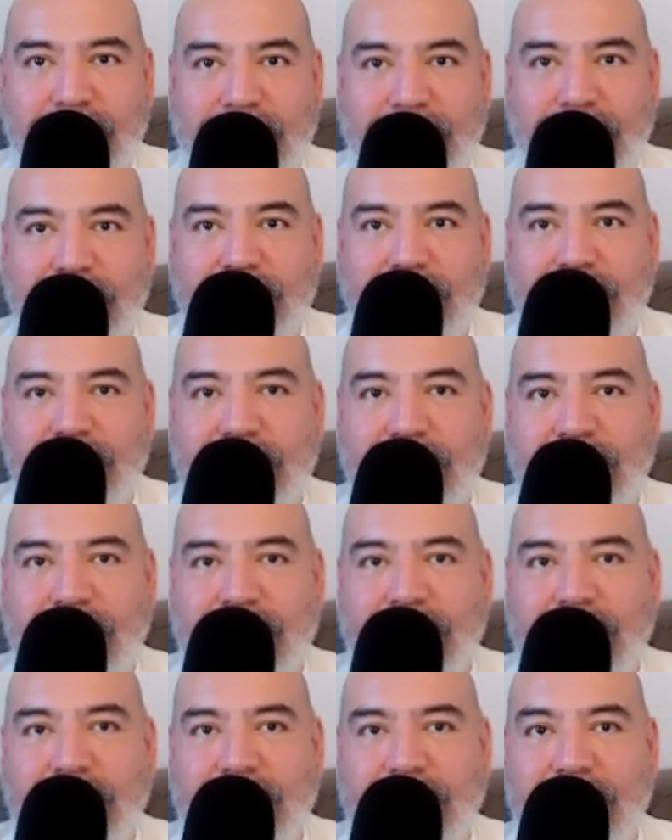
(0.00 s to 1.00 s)

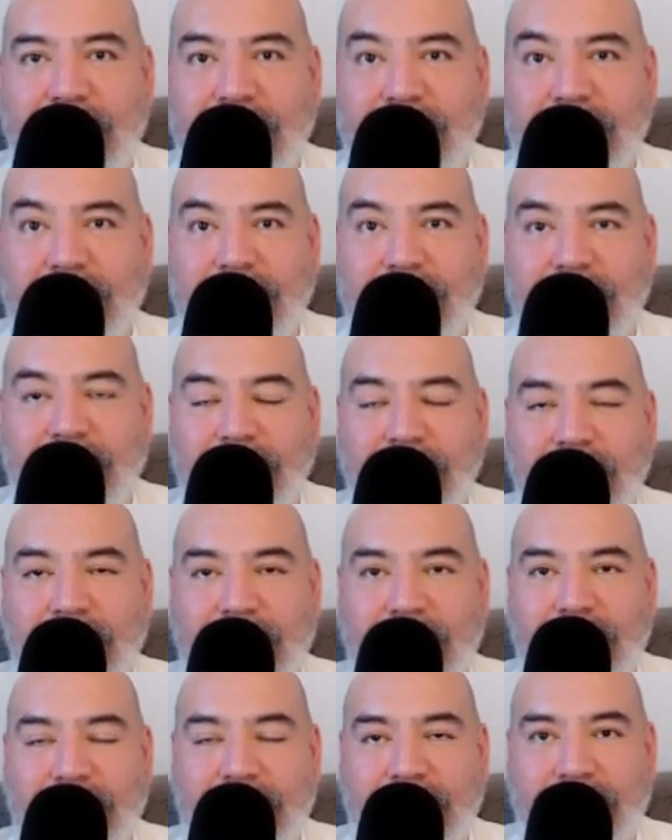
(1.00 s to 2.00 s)

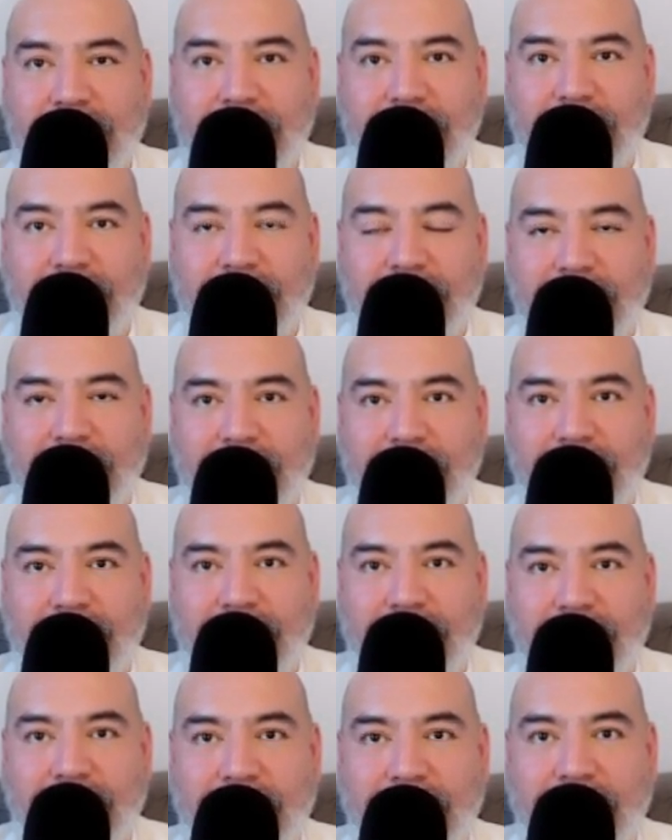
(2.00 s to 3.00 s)

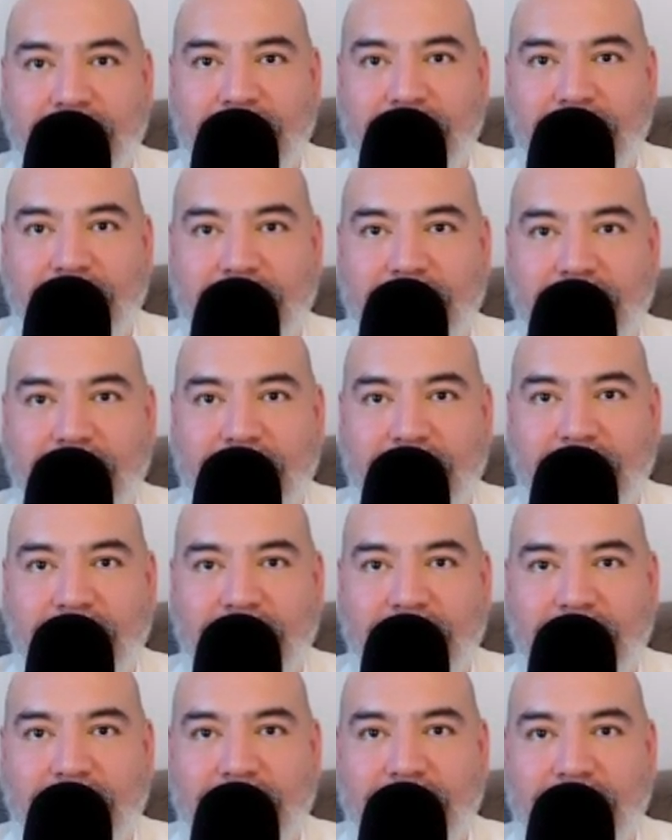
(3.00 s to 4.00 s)

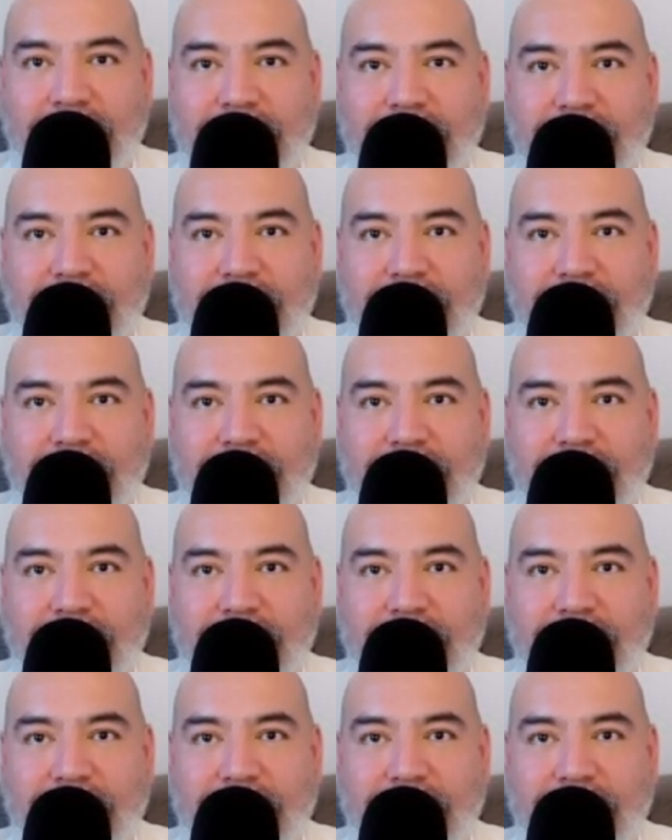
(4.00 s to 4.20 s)
The person shown says nothing.